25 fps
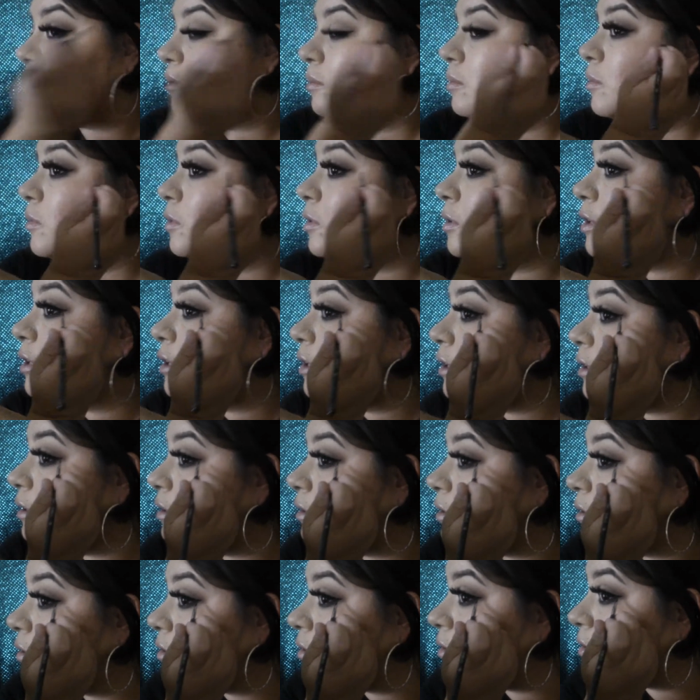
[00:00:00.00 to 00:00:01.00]
bit more.
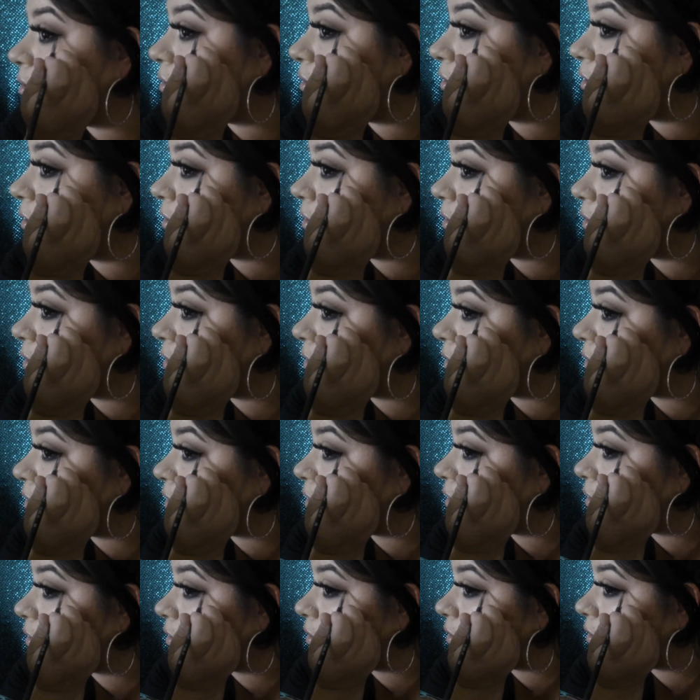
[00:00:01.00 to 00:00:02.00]

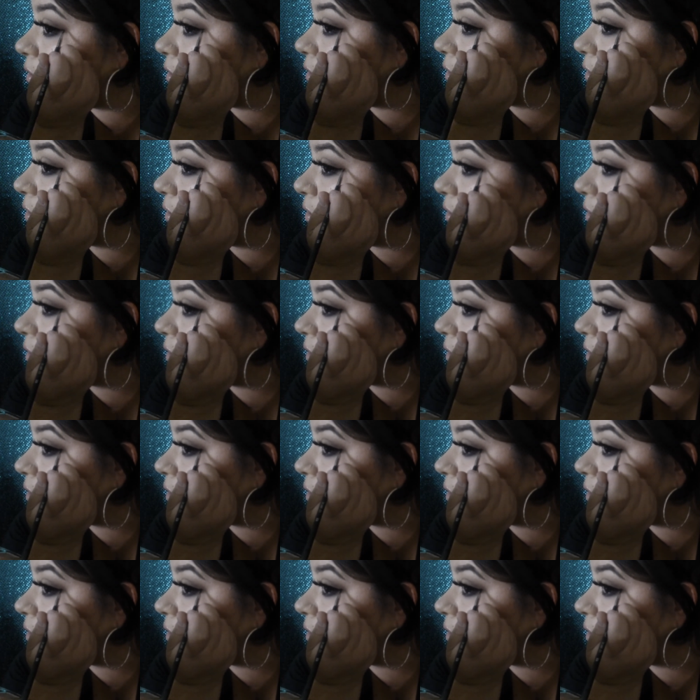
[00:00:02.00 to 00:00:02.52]
Which is